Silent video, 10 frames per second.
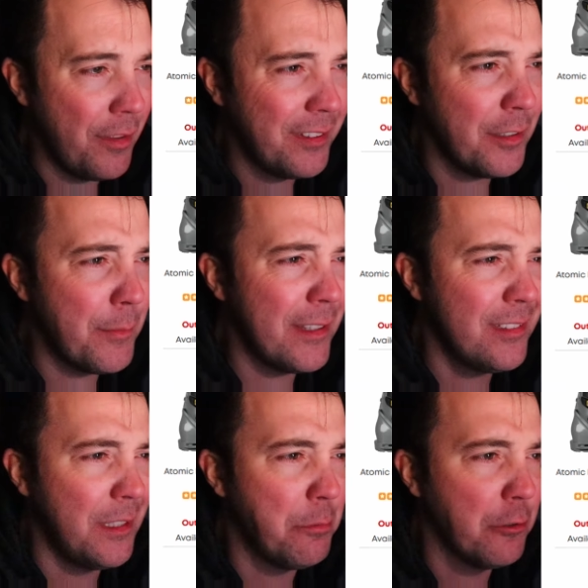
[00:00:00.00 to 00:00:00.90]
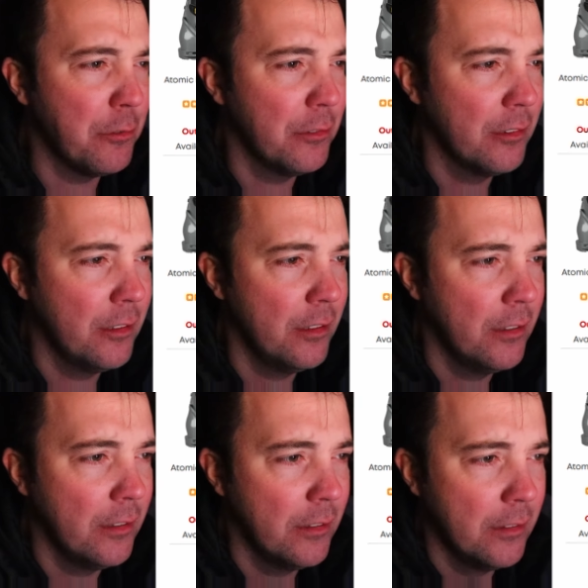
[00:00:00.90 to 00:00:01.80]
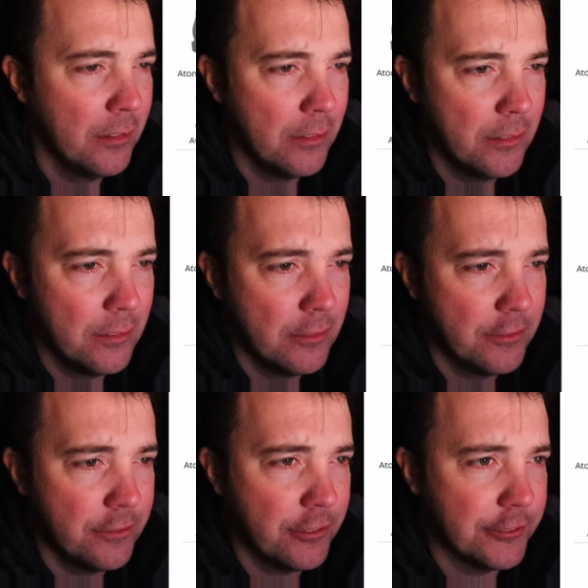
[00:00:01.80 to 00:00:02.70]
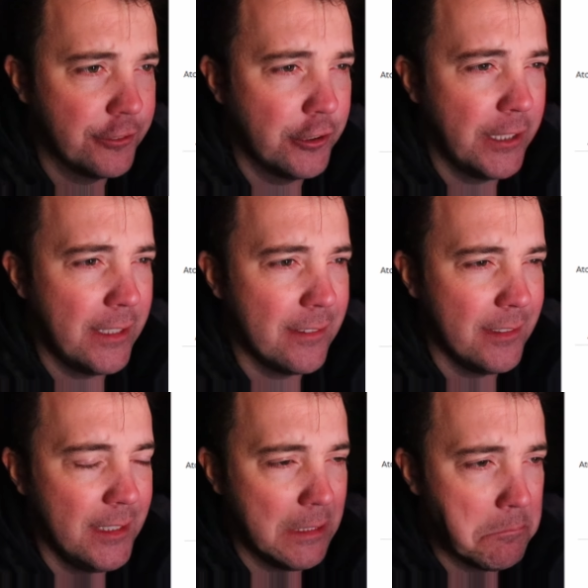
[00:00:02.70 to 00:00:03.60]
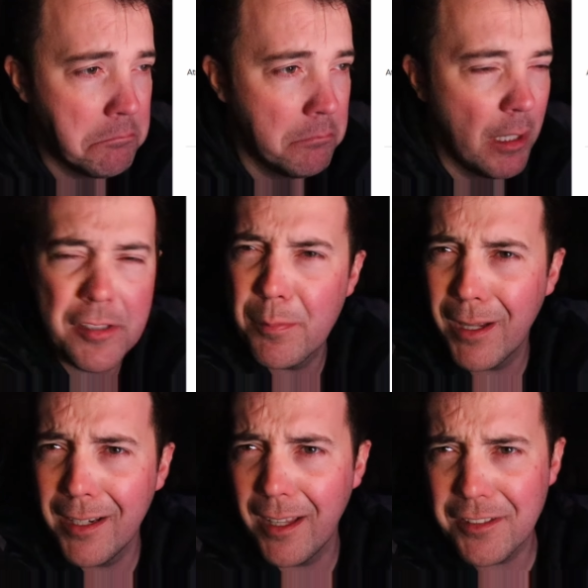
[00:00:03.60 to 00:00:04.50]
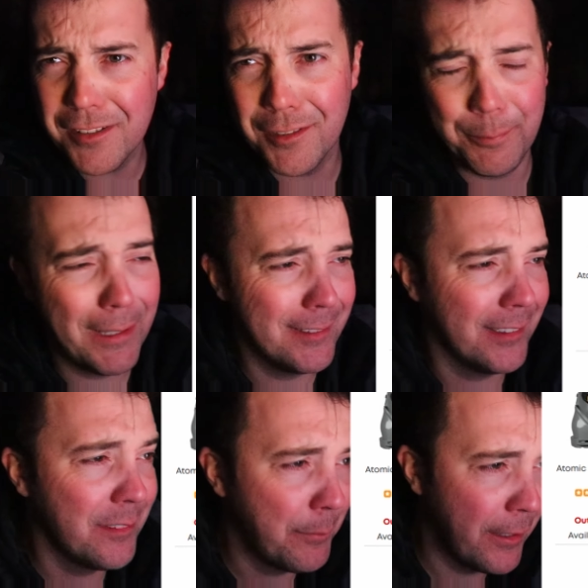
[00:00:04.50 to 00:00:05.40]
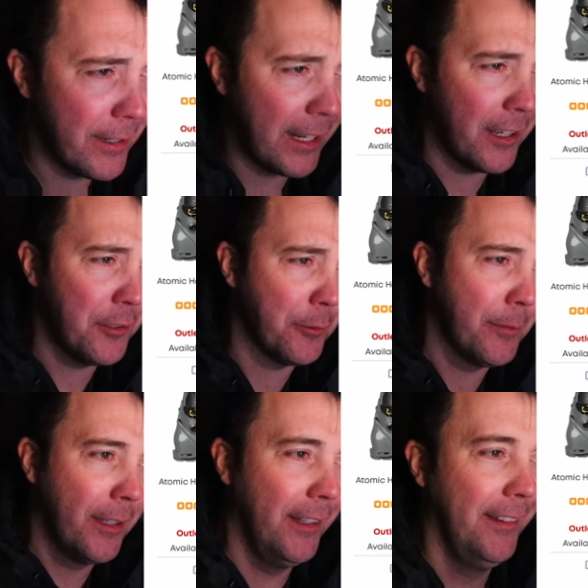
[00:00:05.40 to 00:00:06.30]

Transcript: they sell my ski boot for $419. I should just buy a second pair and hang on to them.